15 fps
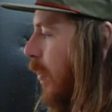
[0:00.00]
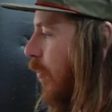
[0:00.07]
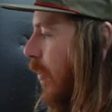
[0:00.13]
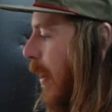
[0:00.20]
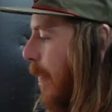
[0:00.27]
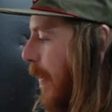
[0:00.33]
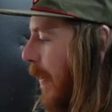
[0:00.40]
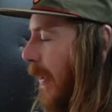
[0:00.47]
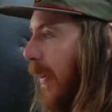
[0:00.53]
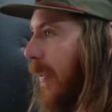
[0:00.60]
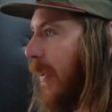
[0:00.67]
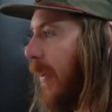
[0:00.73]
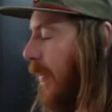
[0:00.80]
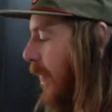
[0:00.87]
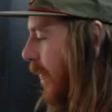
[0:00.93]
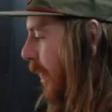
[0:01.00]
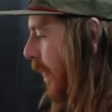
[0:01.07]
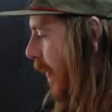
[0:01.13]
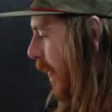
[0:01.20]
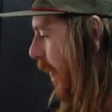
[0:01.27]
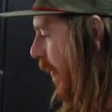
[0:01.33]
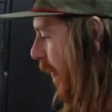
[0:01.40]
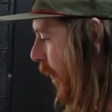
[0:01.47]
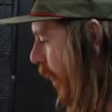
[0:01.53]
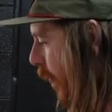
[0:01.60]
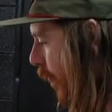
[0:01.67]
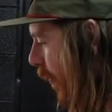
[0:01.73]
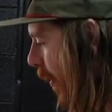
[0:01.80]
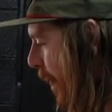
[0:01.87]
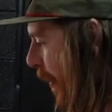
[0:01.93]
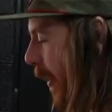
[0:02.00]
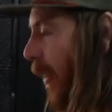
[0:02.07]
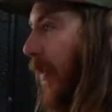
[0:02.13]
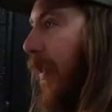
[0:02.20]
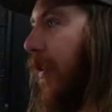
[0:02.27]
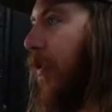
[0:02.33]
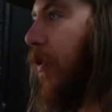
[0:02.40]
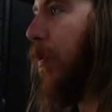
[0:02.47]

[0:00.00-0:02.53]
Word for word: Drop it like this, and then there's a drum in here that's